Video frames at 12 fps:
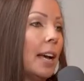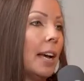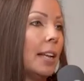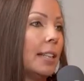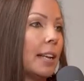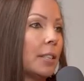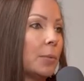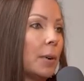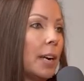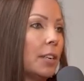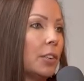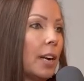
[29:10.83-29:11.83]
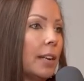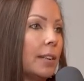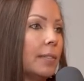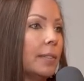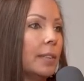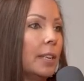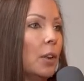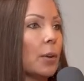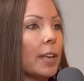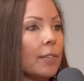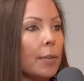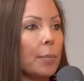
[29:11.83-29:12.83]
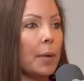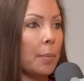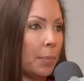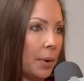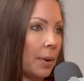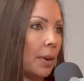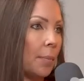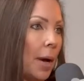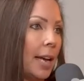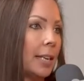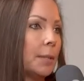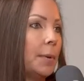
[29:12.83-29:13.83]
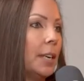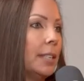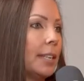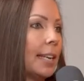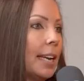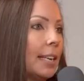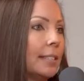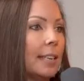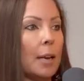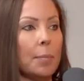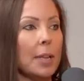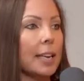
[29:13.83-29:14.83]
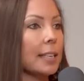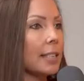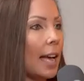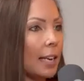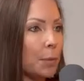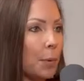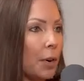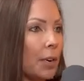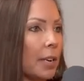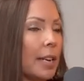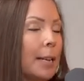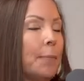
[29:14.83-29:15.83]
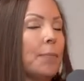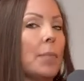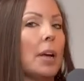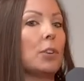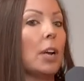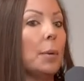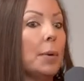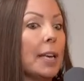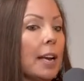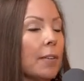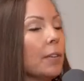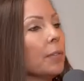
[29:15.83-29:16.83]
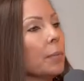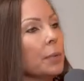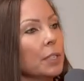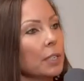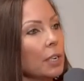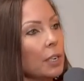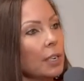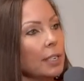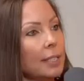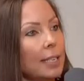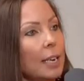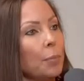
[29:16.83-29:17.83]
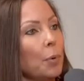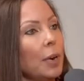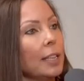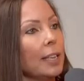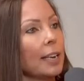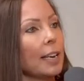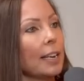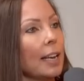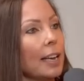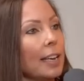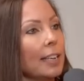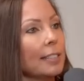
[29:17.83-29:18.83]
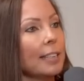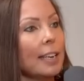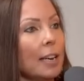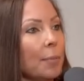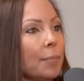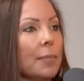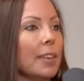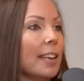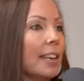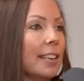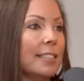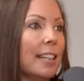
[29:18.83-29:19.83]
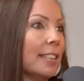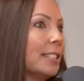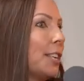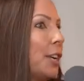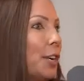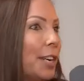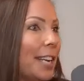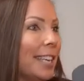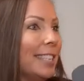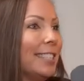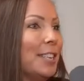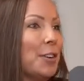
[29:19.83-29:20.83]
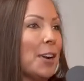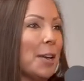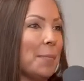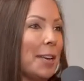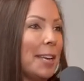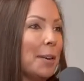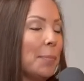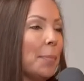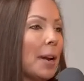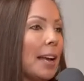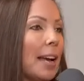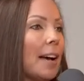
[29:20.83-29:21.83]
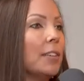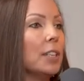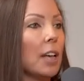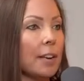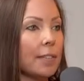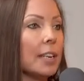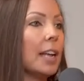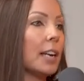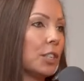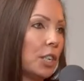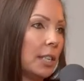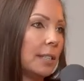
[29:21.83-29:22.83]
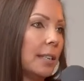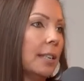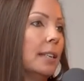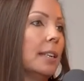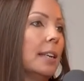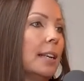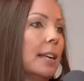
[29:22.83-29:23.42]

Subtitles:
And that's where I try to, give them input on my experience. I can't say I'm an expert. I try to be careful from a security standpoint. Like I can't say I'm selling securities, you know what I mean? But I have a lot of connections and